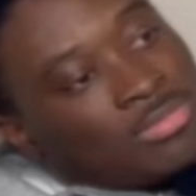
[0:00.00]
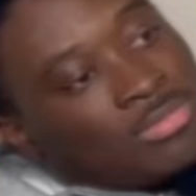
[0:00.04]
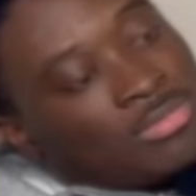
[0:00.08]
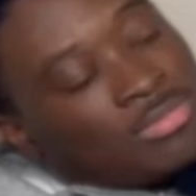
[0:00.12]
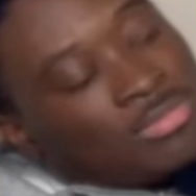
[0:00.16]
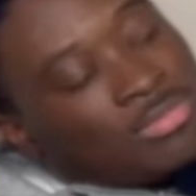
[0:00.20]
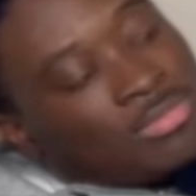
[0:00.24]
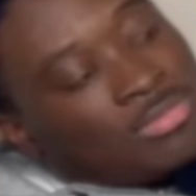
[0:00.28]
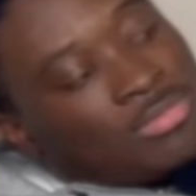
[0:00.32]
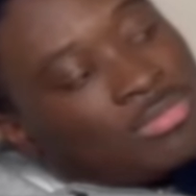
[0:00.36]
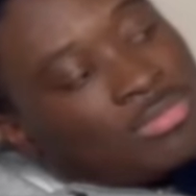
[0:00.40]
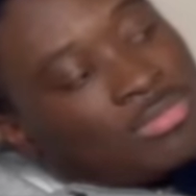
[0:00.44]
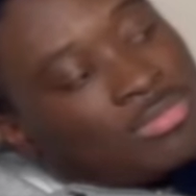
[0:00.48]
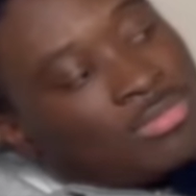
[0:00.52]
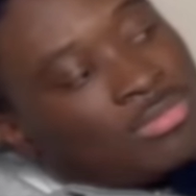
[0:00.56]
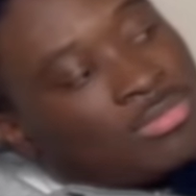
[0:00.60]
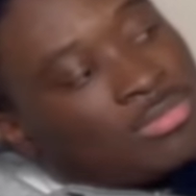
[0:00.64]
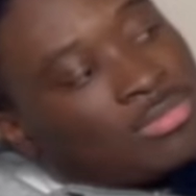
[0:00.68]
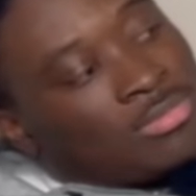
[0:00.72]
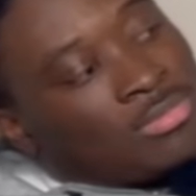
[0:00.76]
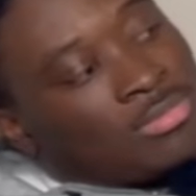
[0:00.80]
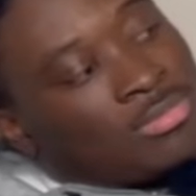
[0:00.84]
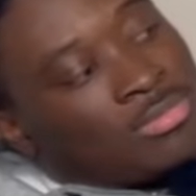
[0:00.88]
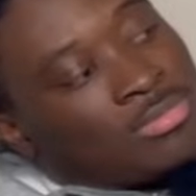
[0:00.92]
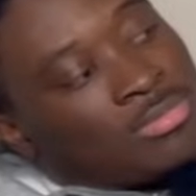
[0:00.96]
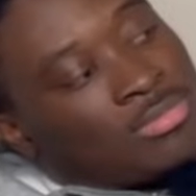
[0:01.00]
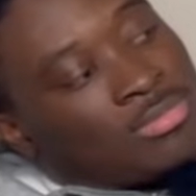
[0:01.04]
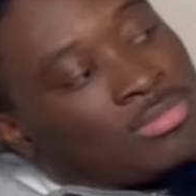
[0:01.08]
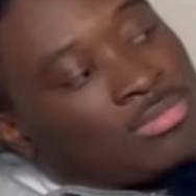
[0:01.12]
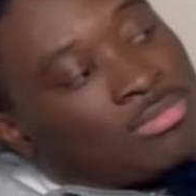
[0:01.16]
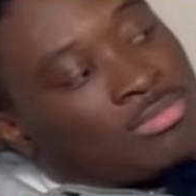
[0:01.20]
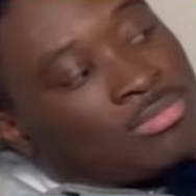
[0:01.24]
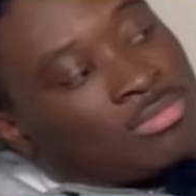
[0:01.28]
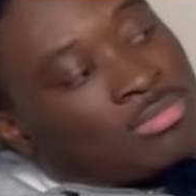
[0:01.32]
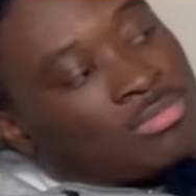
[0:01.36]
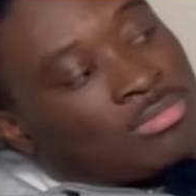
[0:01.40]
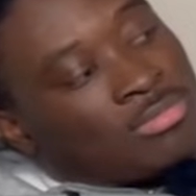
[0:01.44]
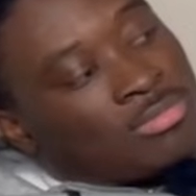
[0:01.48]

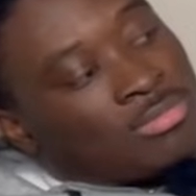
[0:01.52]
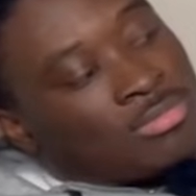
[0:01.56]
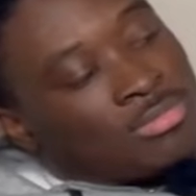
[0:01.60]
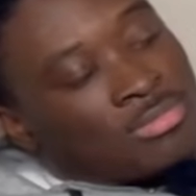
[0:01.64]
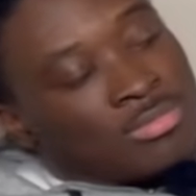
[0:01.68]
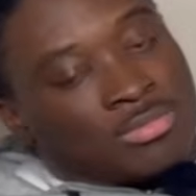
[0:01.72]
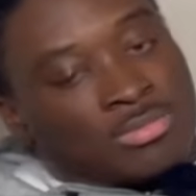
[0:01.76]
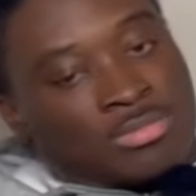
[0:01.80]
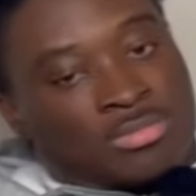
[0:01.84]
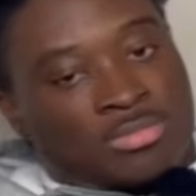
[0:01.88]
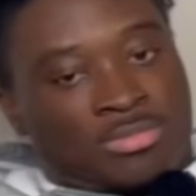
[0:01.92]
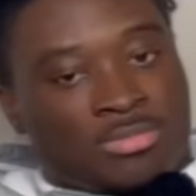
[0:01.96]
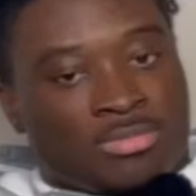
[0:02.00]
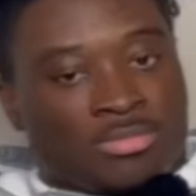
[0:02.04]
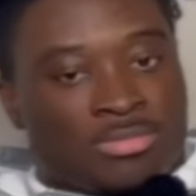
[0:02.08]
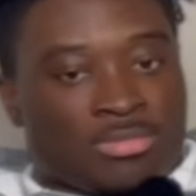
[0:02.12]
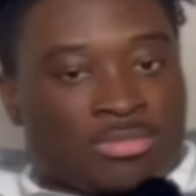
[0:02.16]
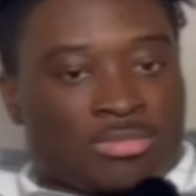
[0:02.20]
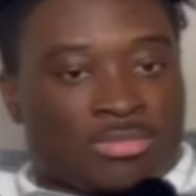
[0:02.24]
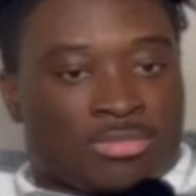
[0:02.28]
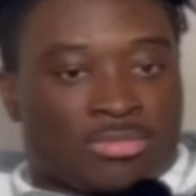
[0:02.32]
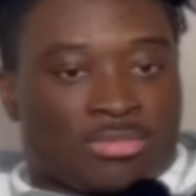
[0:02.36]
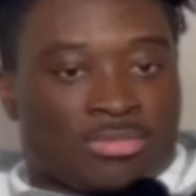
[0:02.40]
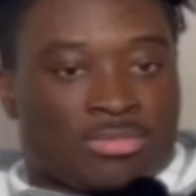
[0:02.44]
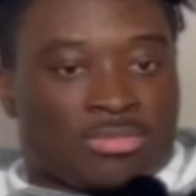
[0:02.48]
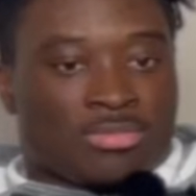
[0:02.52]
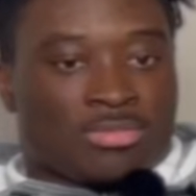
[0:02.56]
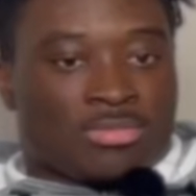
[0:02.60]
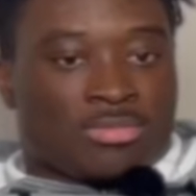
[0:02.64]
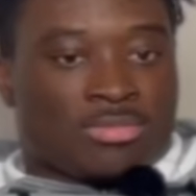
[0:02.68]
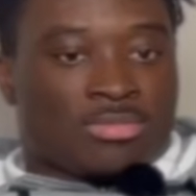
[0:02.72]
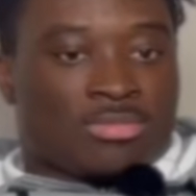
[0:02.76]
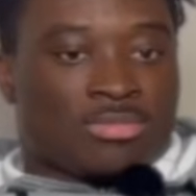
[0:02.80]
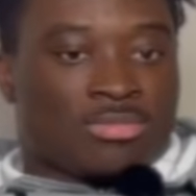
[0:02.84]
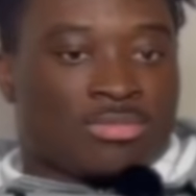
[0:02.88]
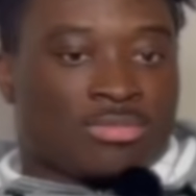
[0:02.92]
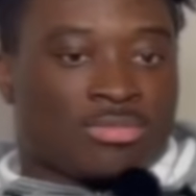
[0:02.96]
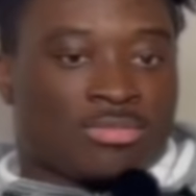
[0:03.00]

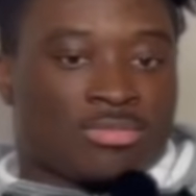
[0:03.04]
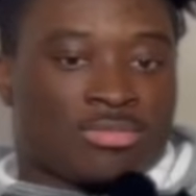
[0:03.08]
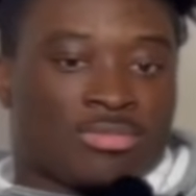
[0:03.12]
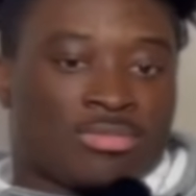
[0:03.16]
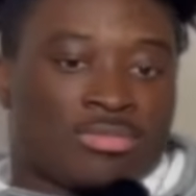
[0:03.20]
(not speaking)